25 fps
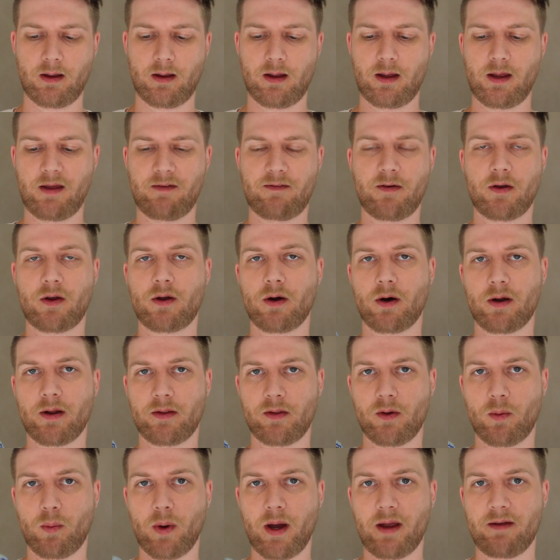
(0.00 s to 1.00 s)
if it got
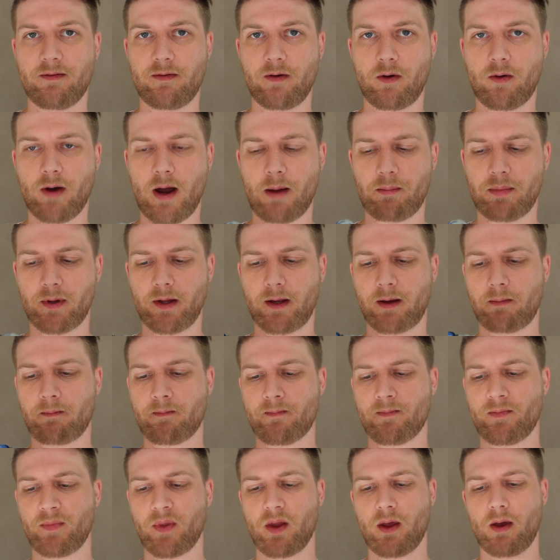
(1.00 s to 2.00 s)
in the way for grappling.
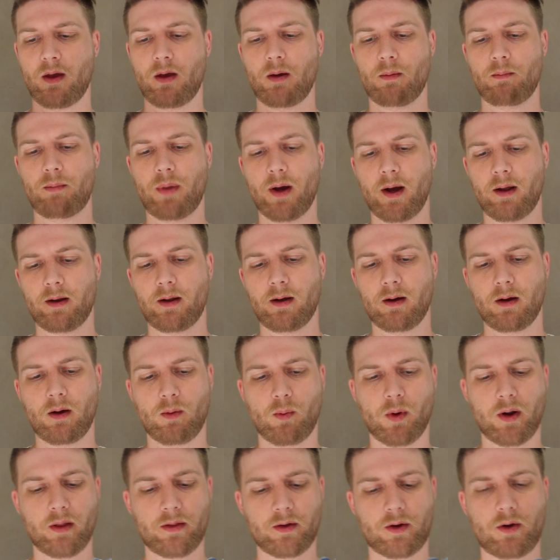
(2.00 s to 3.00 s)
But
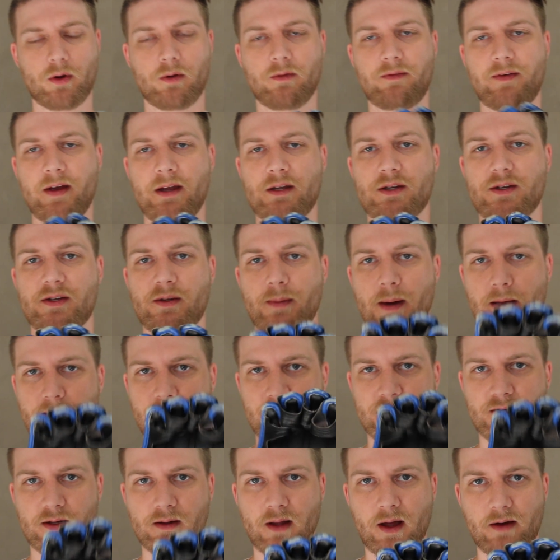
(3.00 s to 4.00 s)
one of the cool features about
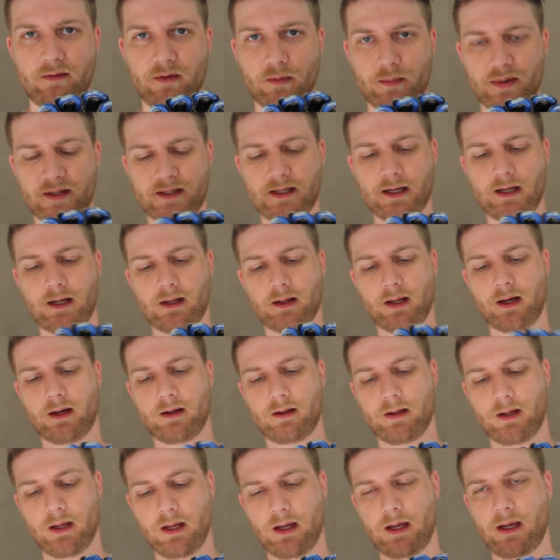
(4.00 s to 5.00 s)
this glove in
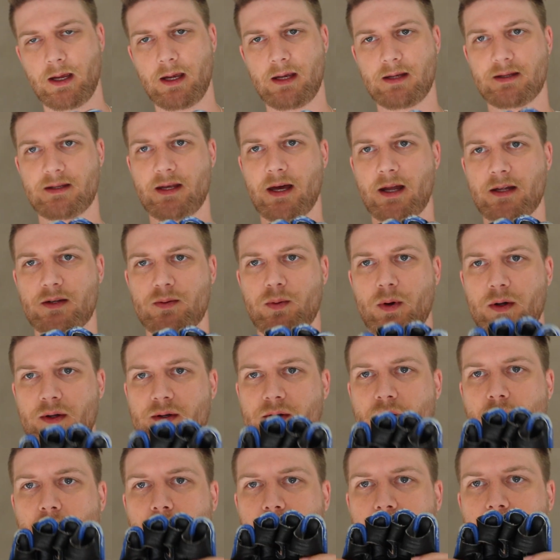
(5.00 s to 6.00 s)
particular is that it's what's
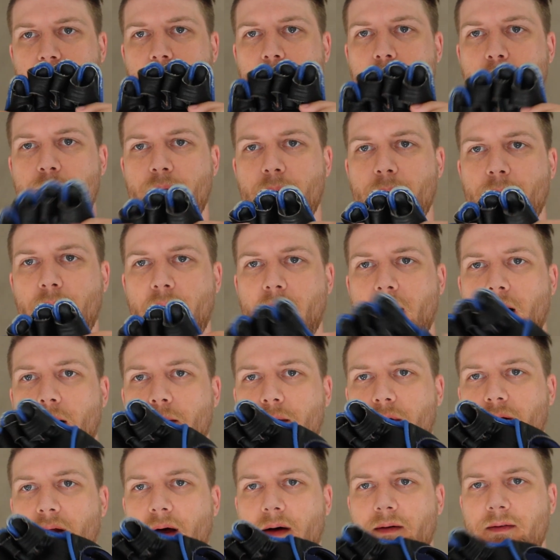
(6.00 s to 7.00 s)
called an open
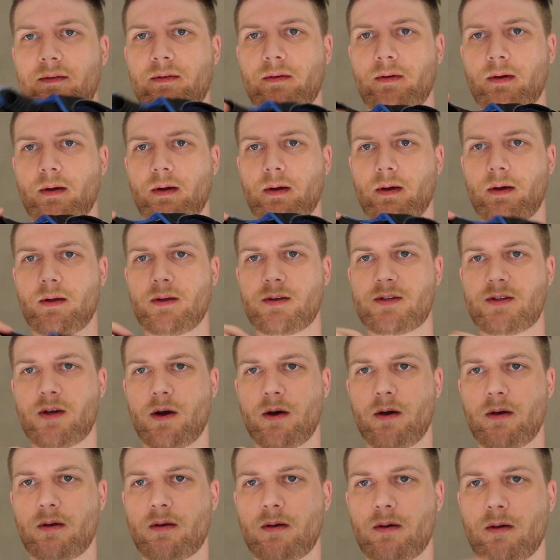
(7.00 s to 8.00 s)
palm glove.
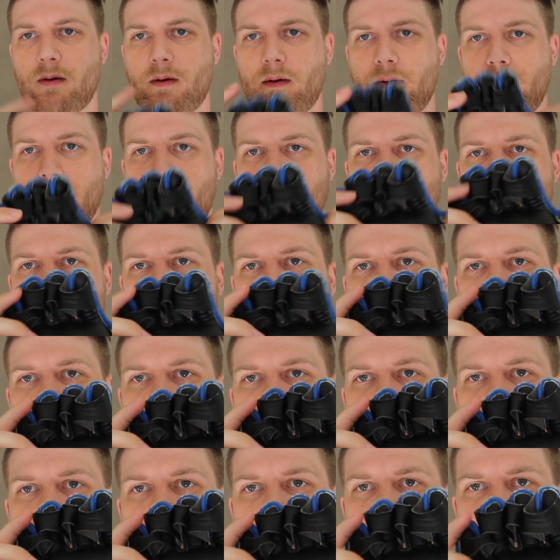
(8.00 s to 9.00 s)
So
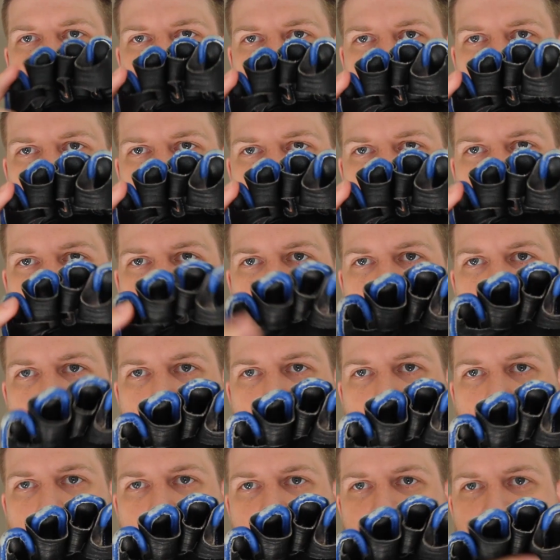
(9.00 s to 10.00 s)
the
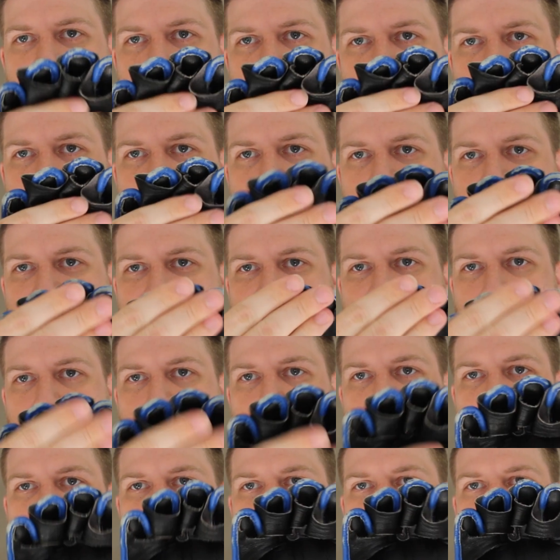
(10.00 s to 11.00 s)
palm of that glove is
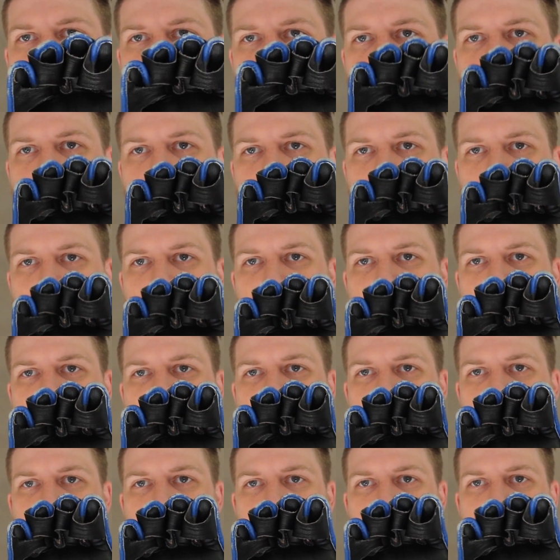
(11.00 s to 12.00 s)
completely open,
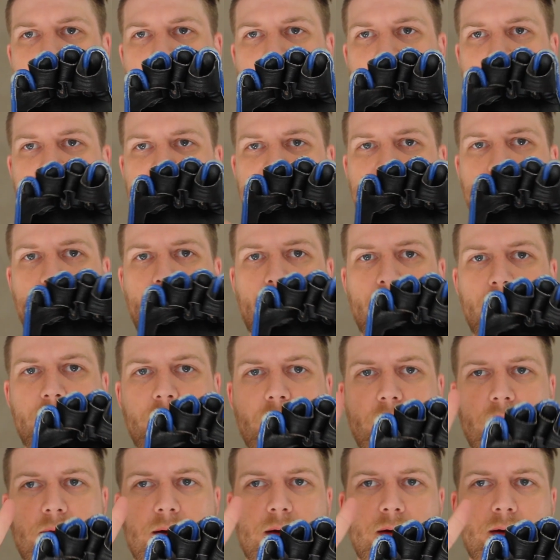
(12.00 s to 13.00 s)
so that there's more
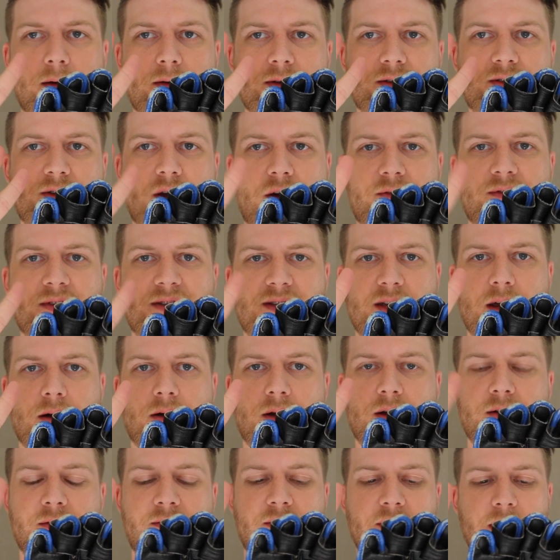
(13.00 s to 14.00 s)
surface
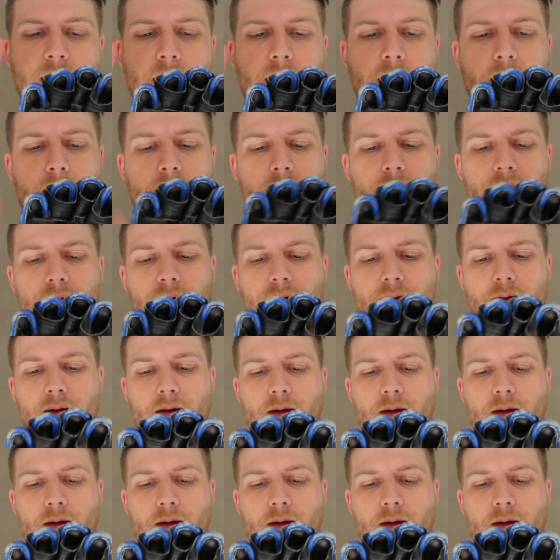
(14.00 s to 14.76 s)
area for the hand,